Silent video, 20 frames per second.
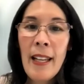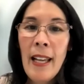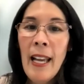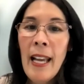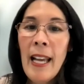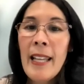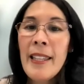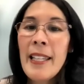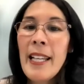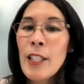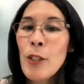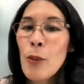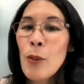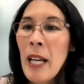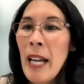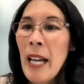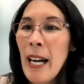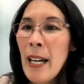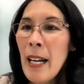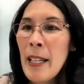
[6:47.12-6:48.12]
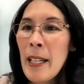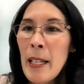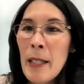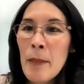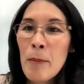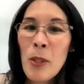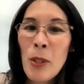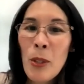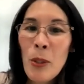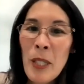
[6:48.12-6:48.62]
And that's why I am
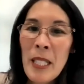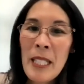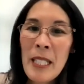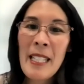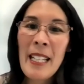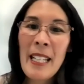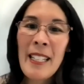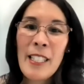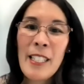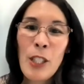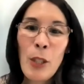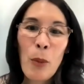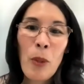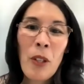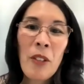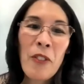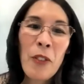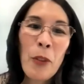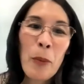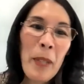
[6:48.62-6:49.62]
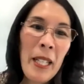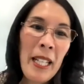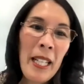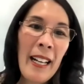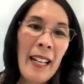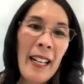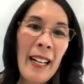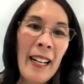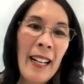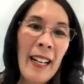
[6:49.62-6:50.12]
so excited to work for
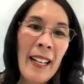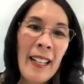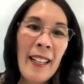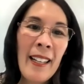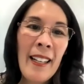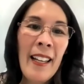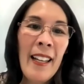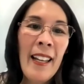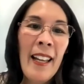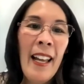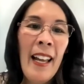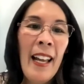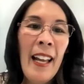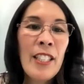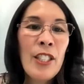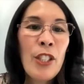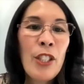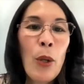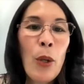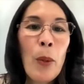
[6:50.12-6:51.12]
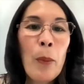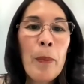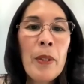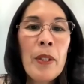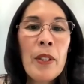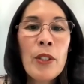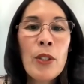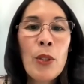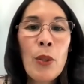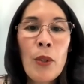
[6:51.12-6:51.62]
BII and to open
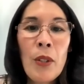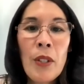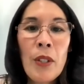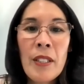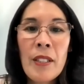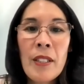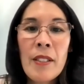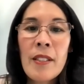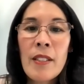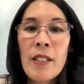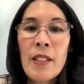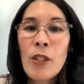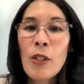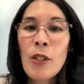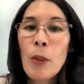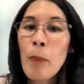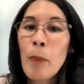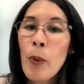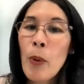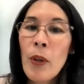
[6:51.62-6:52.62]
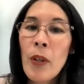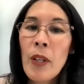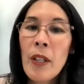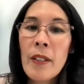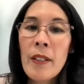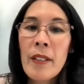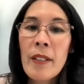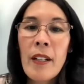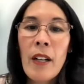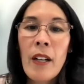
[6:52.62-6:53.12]
the doors to support
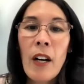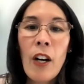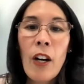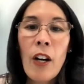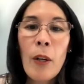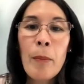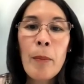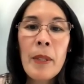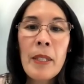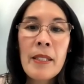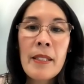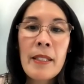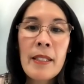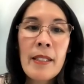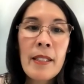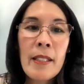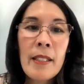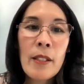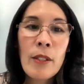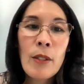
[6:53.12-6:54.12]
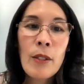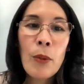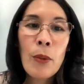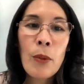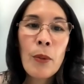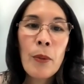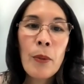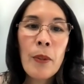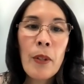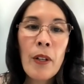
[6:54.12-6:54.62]
our businesses
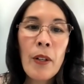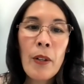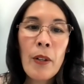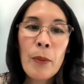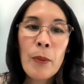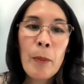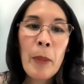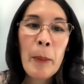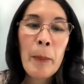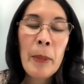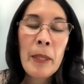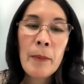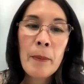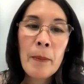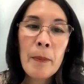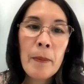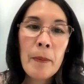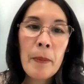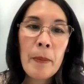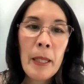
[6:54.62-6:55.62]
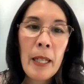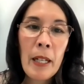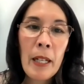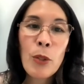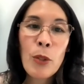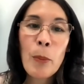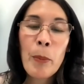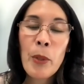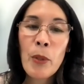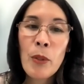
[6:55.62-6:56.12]
who are owned by
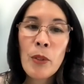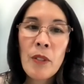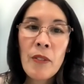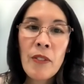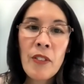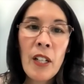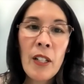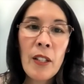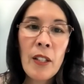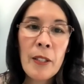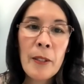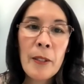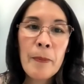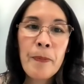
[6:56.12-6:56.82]
entrepreneurs of color.